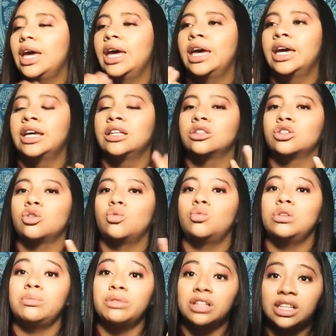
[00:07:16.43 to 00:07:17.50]
and
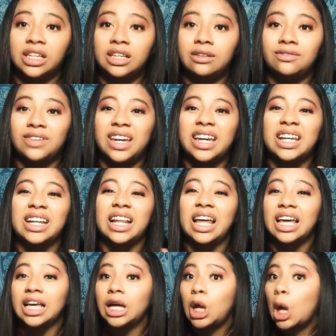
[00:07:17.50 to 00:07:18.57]
we believe in
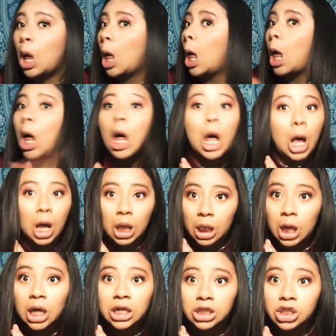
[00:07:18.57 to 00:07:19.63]
like a
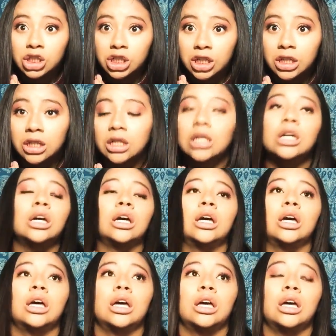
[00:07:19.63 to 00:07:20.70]
lot of shit.
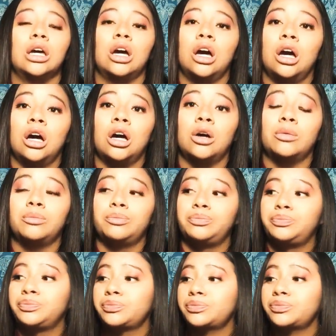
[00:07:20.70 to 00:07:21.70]
And